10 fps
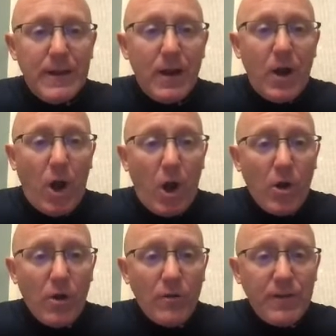
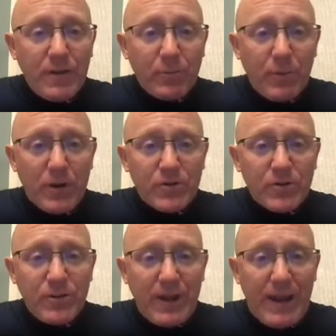Are the
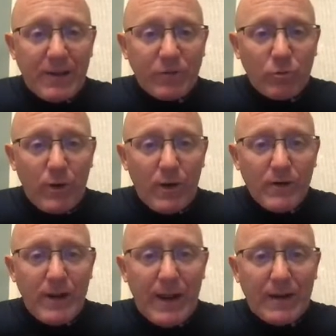expressions x
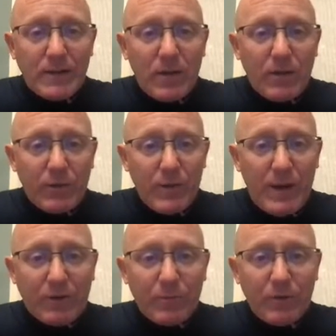squared and
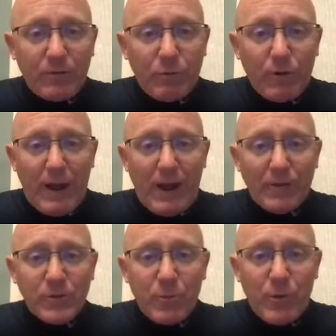3x plus 4
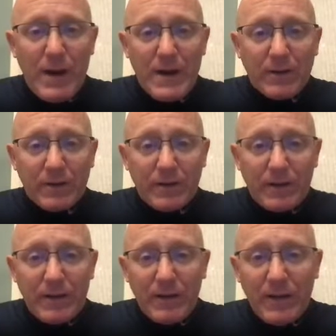
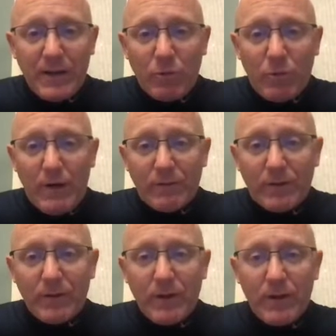algebraically
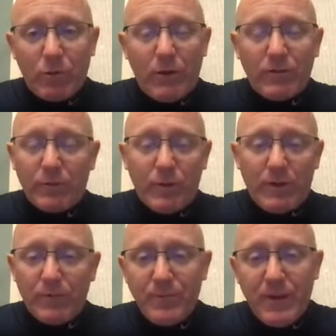equivalent?
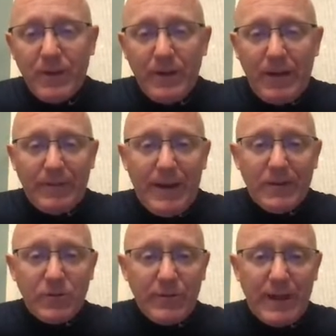And the
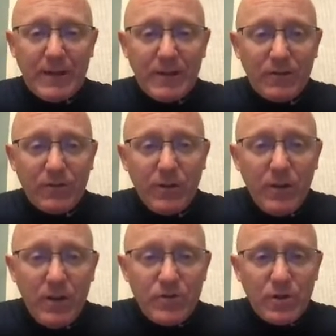answer to that is
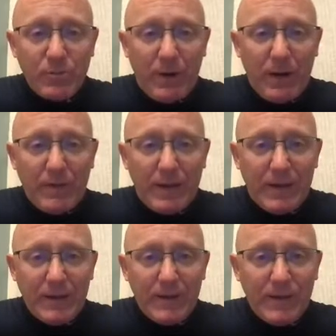just by
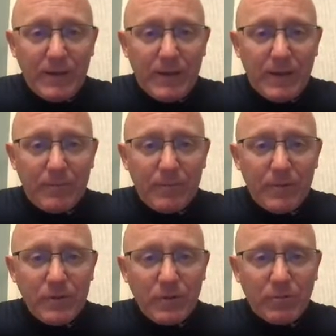
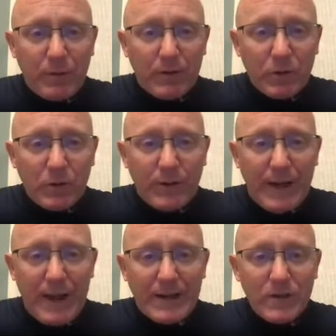just by looking
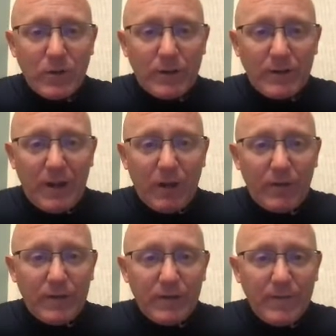at it, you can tell
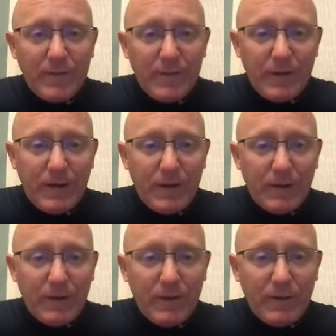that
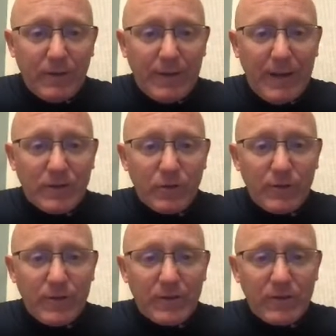the answer is
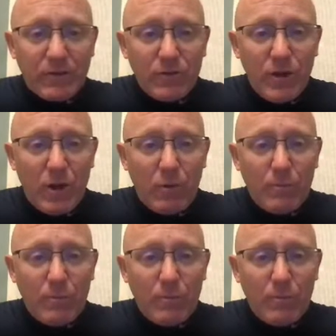this is no.